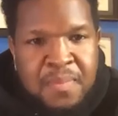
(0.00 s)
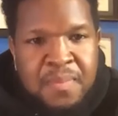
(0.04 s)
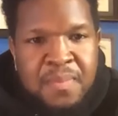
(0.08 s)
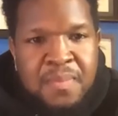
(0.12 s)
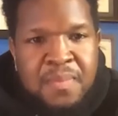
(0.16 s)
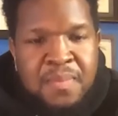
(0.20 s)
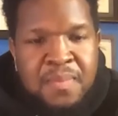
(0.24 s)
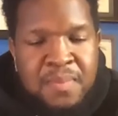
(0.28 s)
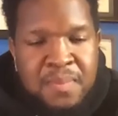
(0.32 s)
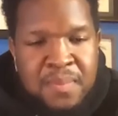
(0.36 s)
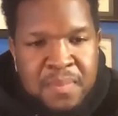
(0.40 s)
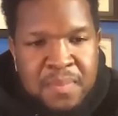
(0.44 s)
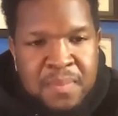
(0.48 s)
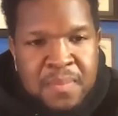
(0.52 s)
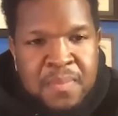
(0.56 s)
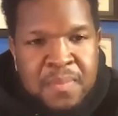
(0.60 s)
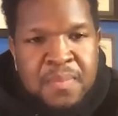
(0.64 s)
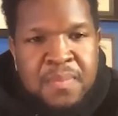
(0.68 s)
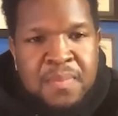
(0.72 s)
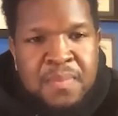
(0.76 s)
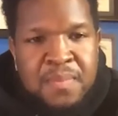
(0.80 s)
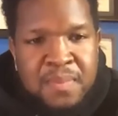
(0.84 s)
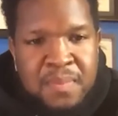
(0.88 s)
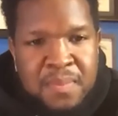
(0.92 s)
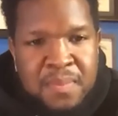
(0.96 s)

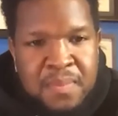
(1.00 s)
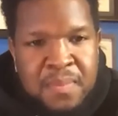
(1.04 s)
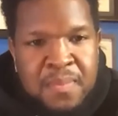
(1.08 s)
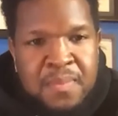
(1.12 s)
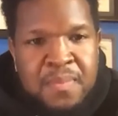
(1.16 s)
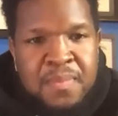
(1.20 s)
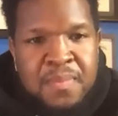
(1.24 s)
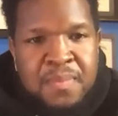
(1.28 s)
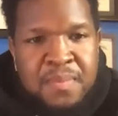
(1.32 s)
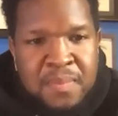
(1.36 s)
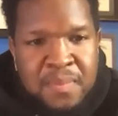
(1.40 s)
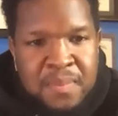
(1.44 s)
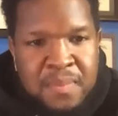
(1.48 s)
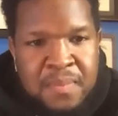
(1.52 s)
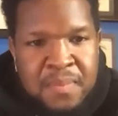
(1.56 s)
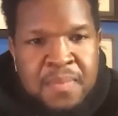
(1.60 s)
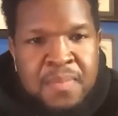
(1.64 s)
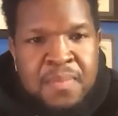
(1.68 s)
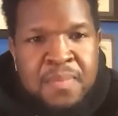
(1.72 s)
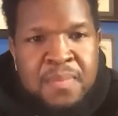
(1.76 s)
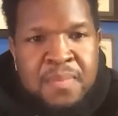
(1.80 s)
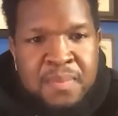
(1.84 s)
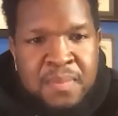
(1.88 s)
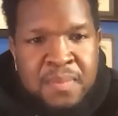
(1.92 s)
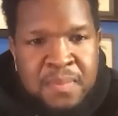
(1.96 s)

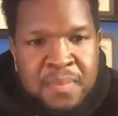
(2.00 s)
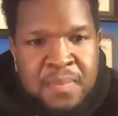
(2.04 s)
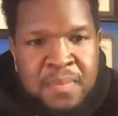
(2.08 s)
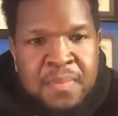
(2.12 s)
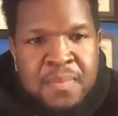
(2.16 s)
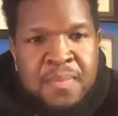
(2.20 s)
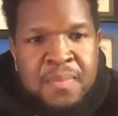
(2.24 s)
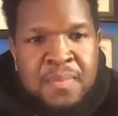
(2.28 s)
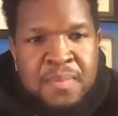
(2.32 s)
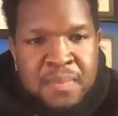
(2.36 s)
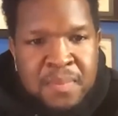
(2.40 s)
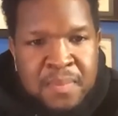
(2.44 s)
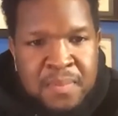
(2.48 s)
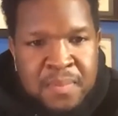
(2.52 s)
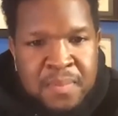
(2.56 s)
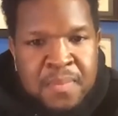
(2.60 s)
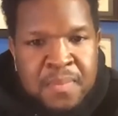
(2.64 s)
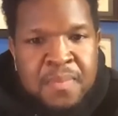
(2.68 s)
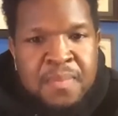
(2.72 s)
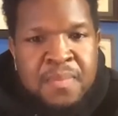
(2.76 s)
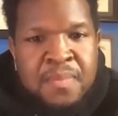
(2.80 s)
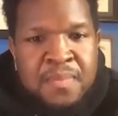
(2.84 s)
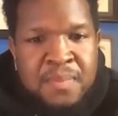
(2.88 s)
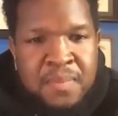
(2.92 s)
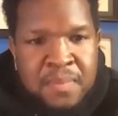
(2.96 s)

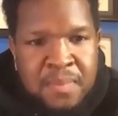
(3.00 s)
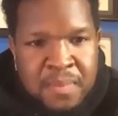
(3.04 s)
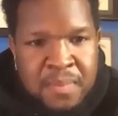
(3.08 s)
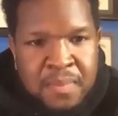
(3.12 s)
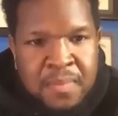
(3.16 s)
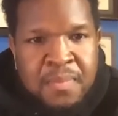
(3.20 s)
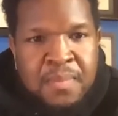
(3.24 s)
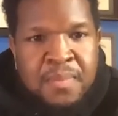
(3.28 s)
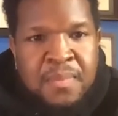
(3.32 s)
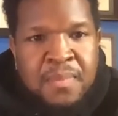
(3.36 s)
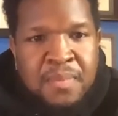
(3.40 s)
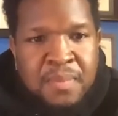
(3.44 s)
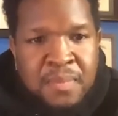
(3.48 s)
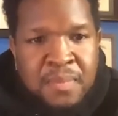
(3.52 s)
This person isn't speaking.